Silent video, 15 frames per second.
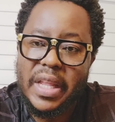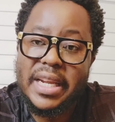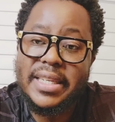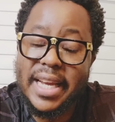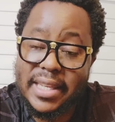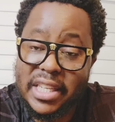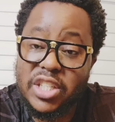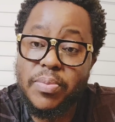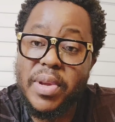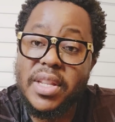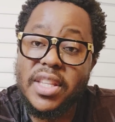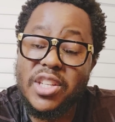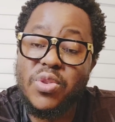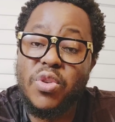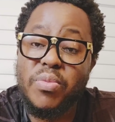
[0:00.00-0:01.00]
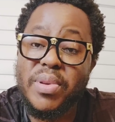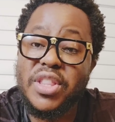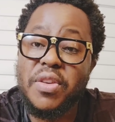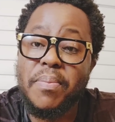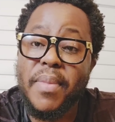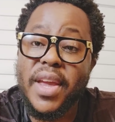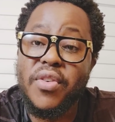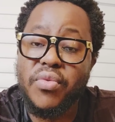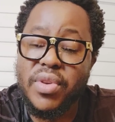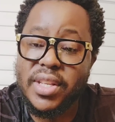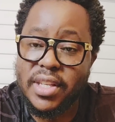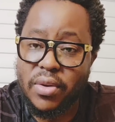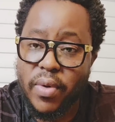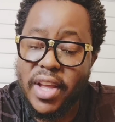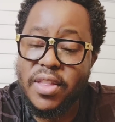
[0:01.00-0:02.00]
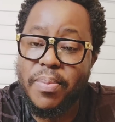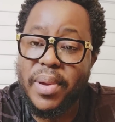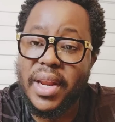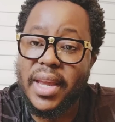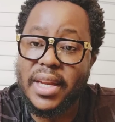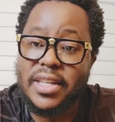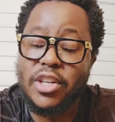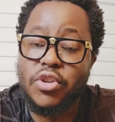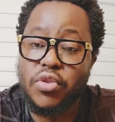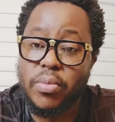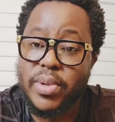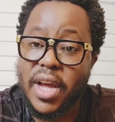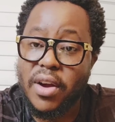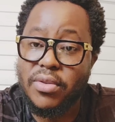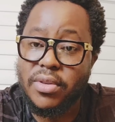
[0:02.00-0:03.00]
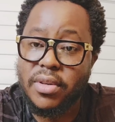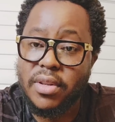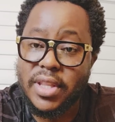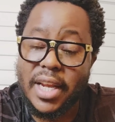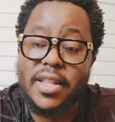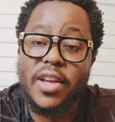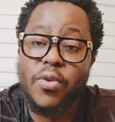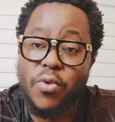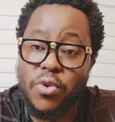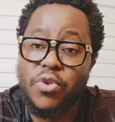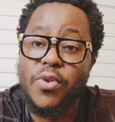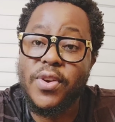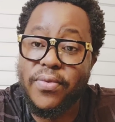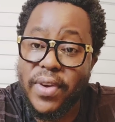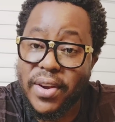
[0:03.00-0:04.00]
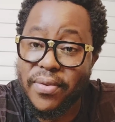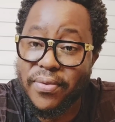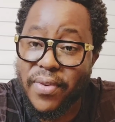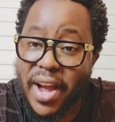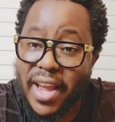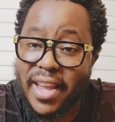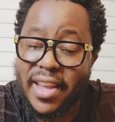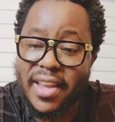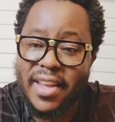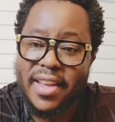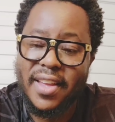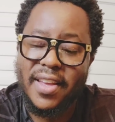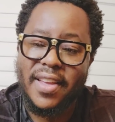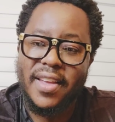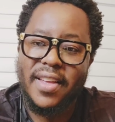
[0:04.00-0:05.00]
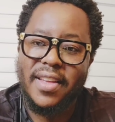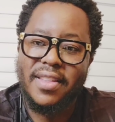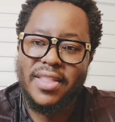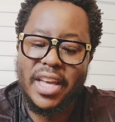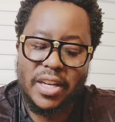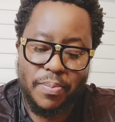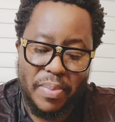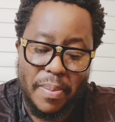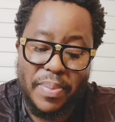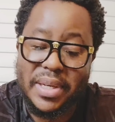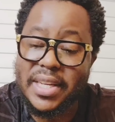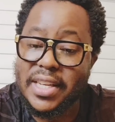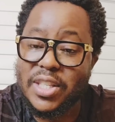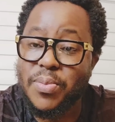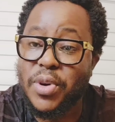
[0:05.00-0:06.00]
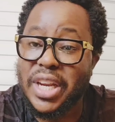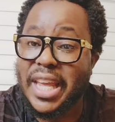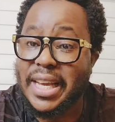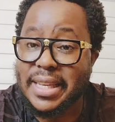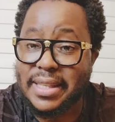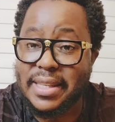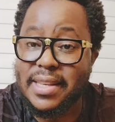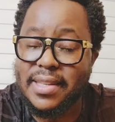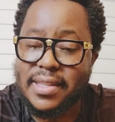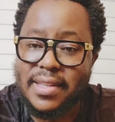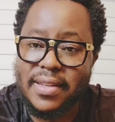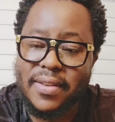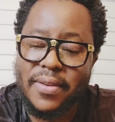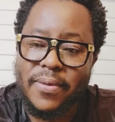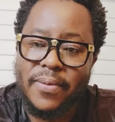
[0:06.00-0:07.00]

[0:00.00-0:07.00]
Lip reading: does it mean this could be the main reason why the Berekete dropped out, that they could not verify that baby testimony exists?